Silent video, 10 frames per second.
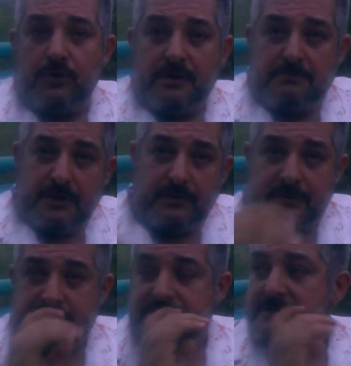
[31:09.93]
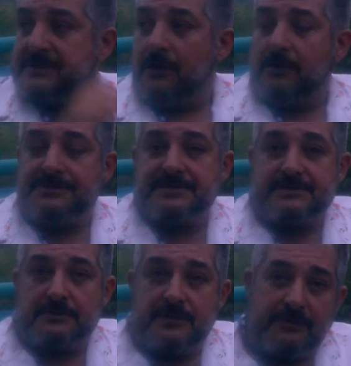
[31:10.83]
and mirrors with all
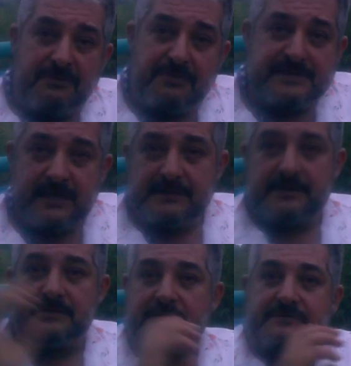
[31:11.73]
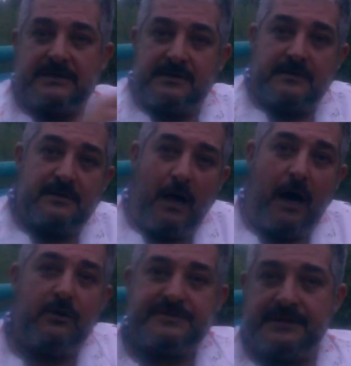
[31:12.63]
these the representatives in the
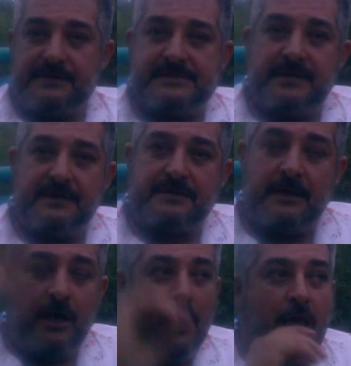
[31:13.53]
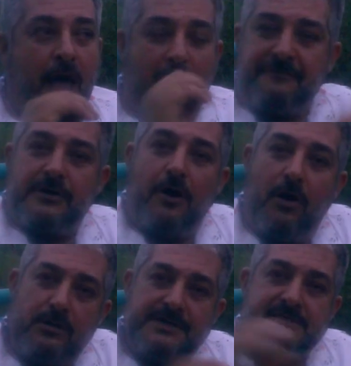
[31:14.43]
House and the Senate. After
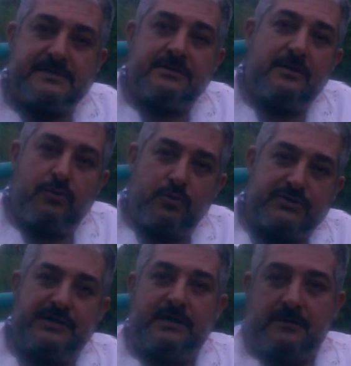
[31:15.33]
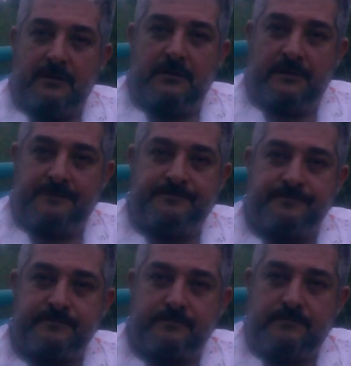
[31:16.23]
all this routine,
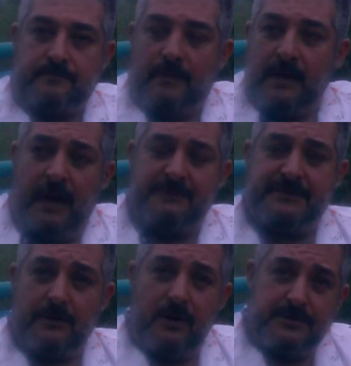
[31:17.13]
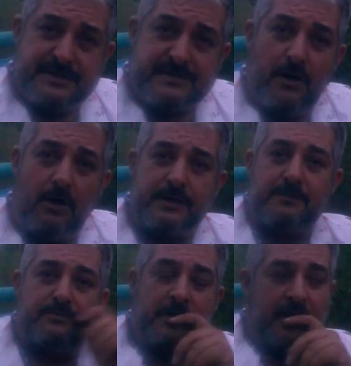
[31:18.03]
after all this dog
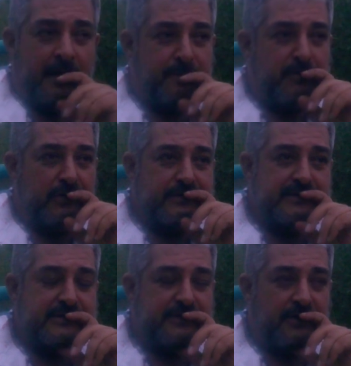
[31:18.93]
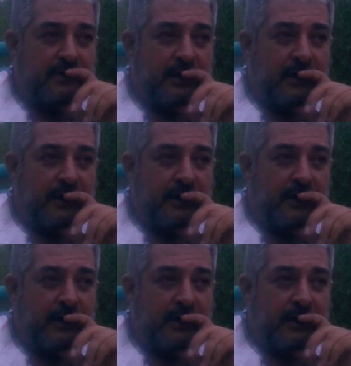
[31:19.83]
and pony show,